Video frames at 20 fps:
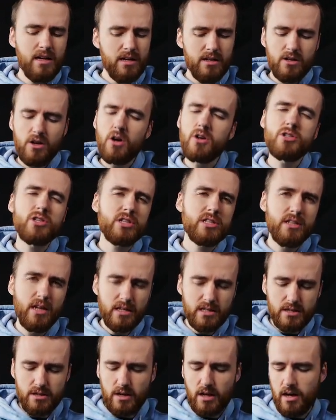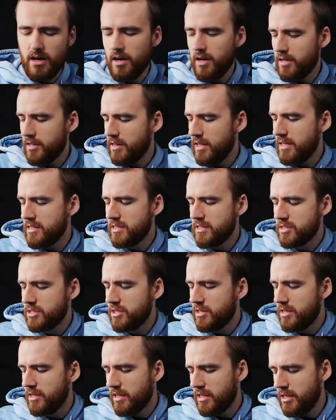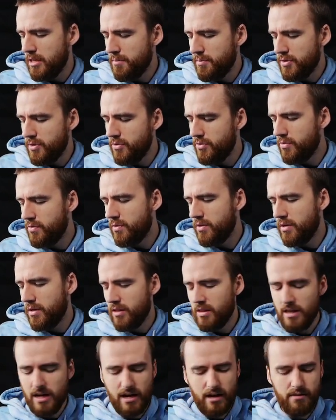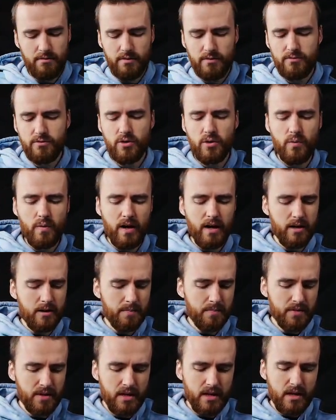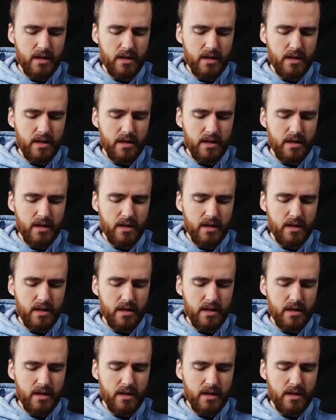Card's just nuts. Cleanse is gonna keep you alive for a while.